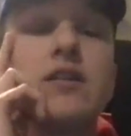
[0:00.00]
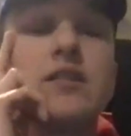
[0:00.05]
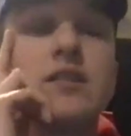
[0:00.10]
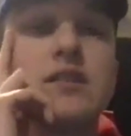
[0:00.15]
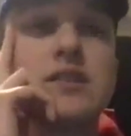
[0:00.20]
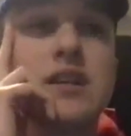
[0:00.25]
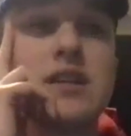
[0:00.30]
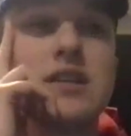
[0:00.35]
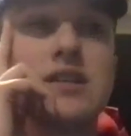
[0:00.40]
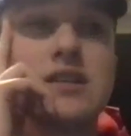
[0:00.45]

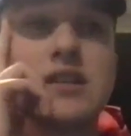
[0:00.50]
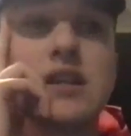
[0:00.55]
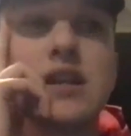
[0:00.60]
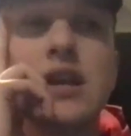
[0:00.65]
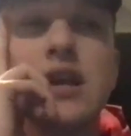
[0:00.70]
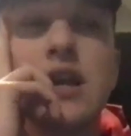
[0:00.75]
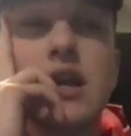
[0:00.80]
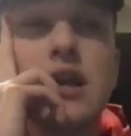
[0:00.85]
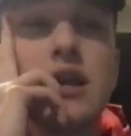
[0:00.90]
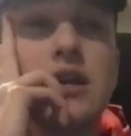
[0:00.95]
that says this.
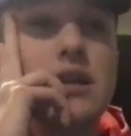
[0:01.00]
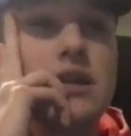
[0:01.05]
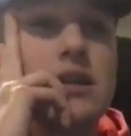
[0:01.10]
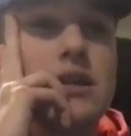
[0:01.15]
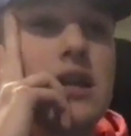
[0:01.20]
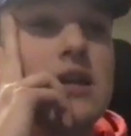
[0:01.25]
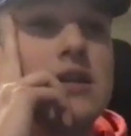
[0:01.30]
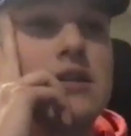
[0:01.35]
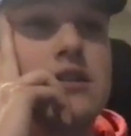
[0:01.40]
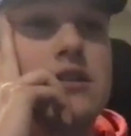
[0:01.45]
The
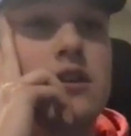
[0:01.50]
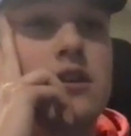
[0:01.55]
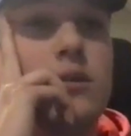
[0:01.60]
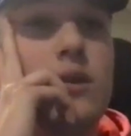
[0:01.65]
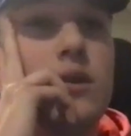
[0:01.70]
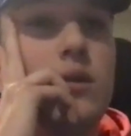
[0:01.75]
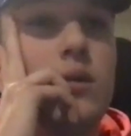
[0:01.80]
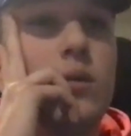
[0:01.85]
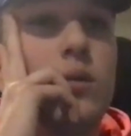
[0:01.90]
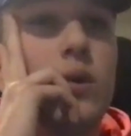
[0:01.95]
things that
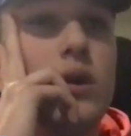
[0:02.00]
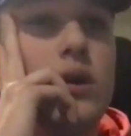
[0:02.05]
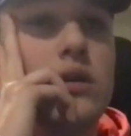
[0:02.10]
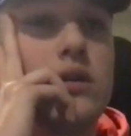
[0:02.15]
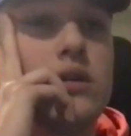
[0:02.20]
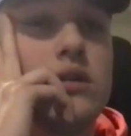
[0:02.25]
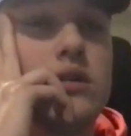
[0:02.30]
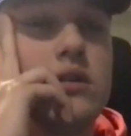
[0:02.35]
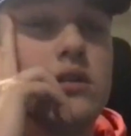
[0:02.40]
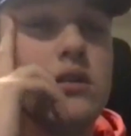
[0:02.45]
we
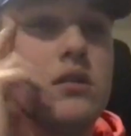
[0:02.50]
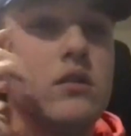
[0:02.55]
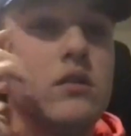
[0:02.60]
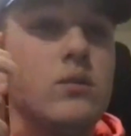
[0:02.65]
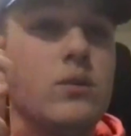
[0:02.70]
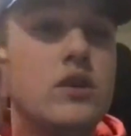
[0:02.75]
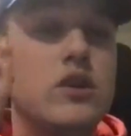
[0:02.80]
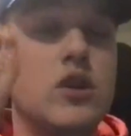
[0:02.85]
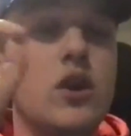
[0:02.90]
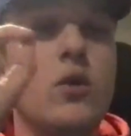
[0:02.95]

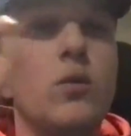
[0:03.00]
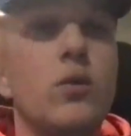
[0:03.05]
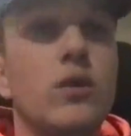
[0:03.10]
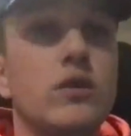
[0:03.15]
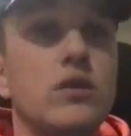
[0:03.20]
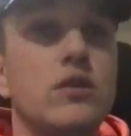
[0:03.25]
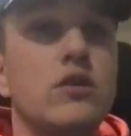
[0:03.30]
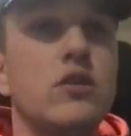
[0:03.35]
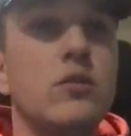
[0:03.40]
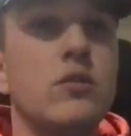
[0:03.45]
don't
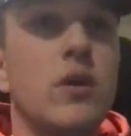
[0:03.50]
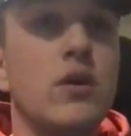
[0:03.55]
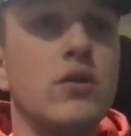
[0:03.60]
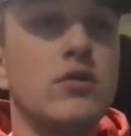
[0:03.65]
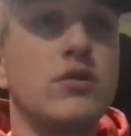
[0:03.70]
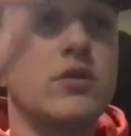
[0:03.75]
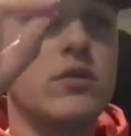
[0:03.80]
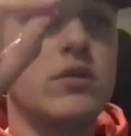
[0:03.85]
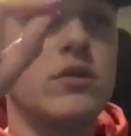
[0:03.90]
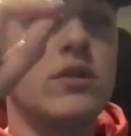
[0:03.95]
want to do
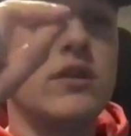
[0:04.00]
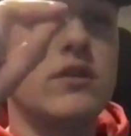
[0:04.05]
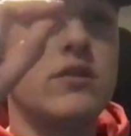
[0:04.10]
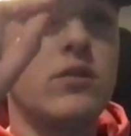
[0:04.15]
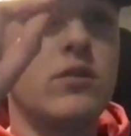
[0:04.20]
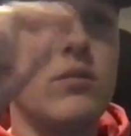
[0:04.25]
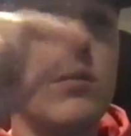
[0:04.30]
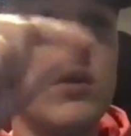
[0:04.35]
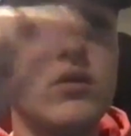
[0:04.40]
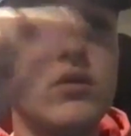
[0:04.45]
most are the things that
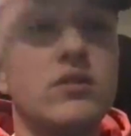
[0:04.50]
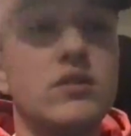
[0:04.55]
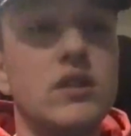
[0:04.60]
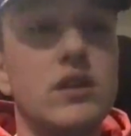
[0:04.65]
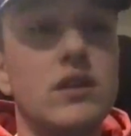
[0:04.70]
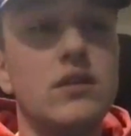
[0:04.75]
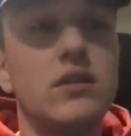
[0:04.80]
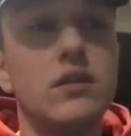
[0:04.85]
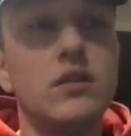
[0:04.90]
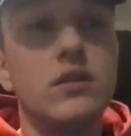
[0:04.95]
we most
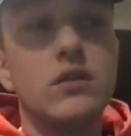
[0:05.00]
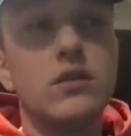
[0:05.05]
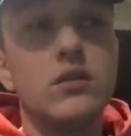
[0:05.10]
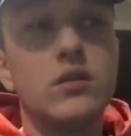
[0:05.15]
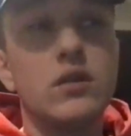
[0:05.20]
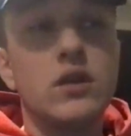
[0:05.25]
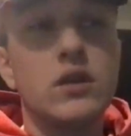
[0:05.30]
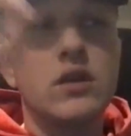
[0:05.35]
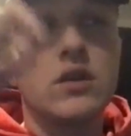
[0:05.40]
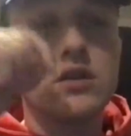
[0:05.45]
need to do.
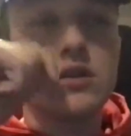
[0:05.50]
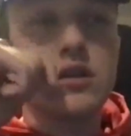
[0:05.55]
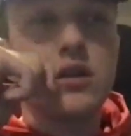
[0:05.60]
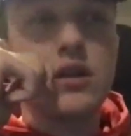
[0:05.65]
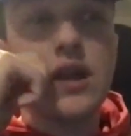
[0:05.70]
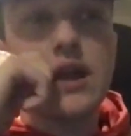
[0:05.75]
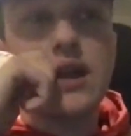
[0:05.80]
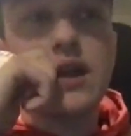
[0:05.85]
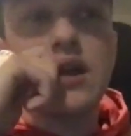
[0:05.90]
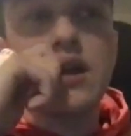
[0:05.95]
So
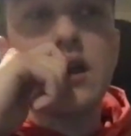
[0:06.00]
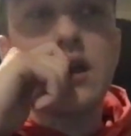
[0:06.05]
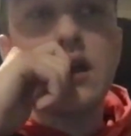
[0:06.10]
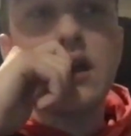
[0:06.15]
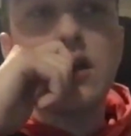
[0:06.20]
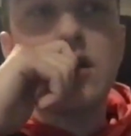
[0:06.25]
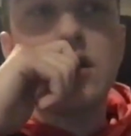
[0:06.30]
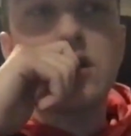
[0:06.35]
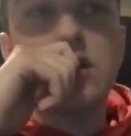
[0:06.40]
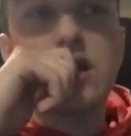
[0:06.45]
like,
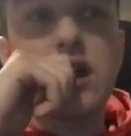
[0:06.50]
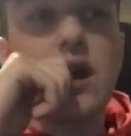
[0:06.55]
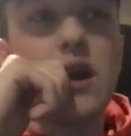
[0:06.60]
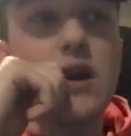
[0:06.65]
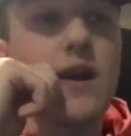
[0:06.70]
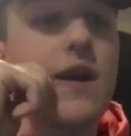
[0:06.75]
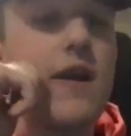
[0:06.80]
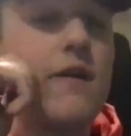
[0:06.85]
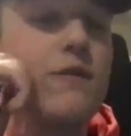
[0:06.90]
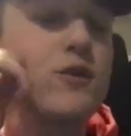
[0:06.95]
it's
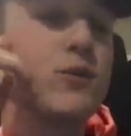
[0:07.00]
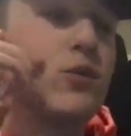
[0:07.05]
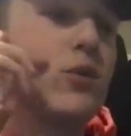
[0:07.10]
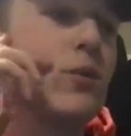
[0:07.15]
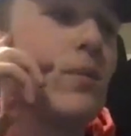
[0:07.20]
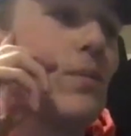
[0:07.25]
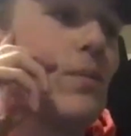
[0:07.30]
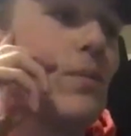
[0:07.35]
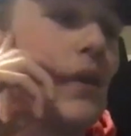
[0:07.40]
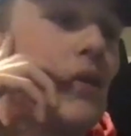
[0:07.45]

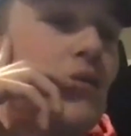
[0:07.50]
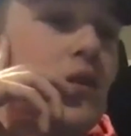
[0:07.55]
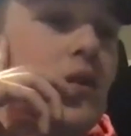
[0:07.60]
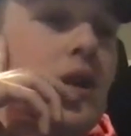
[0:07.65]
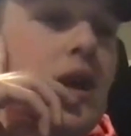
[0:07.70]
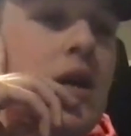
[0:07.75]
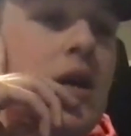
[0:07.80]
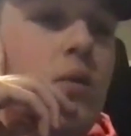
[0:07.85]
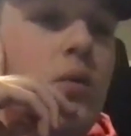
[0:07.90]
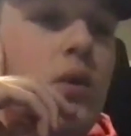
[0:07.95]
uncomfortable. If you're
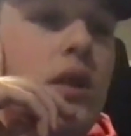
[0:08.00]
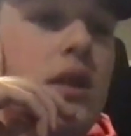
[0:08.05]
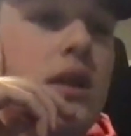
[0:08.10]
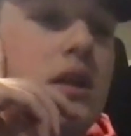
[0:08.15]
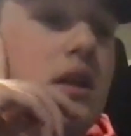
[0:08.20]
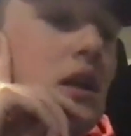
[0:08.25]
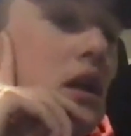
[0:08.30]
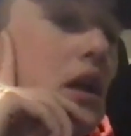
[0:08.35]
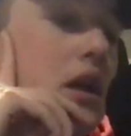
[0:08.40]
not willing to get